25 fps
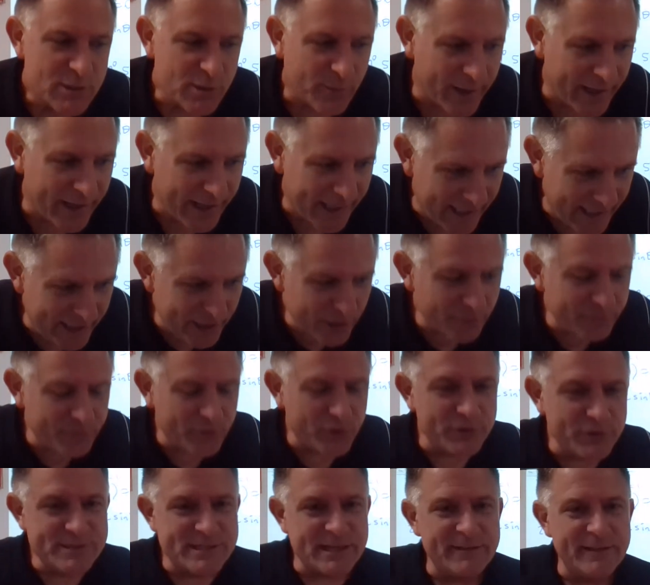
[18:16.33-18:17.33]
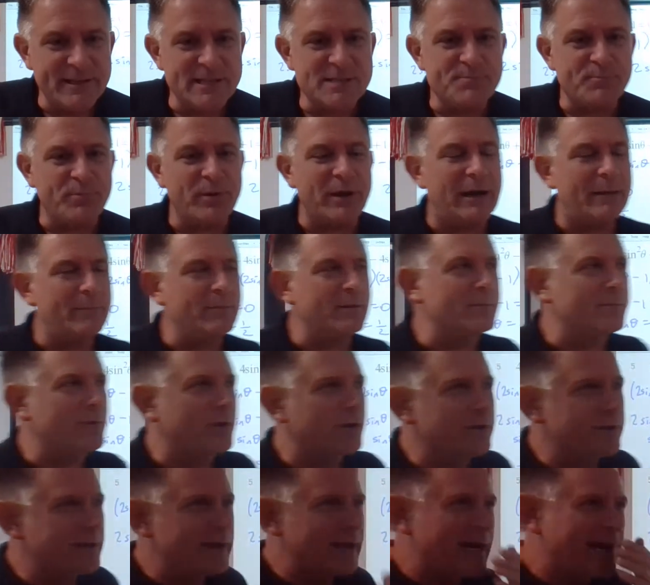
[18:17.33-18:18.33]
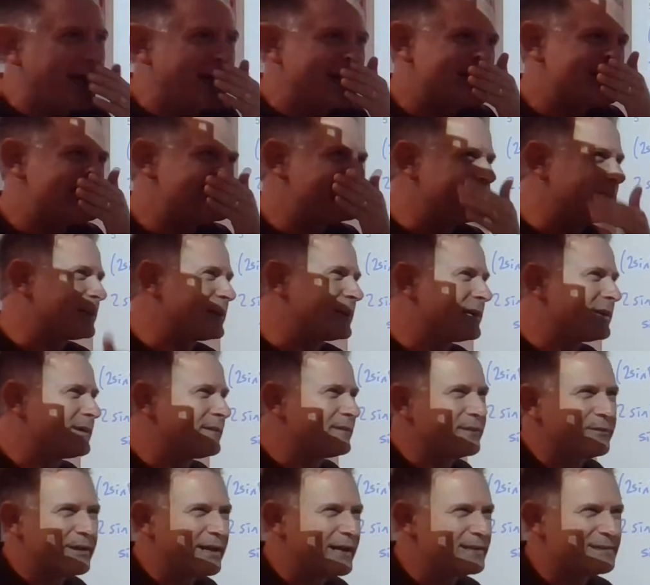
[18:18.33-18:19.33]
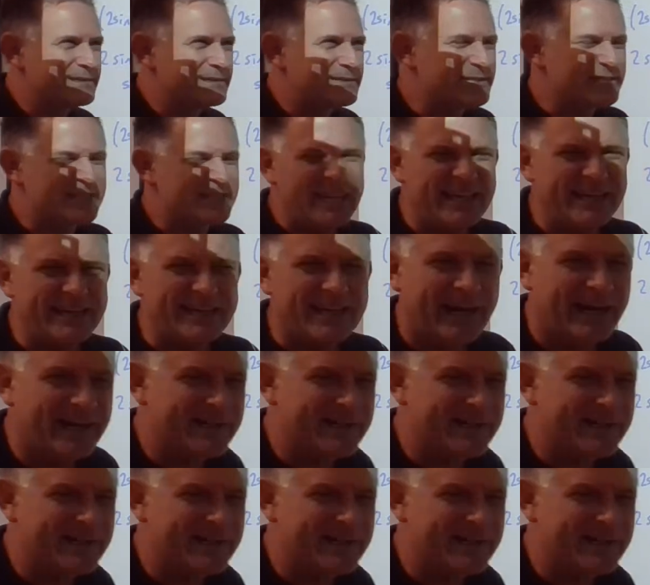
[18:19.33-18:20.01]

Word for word: So my intervals in this problem are not, uh, they're not staying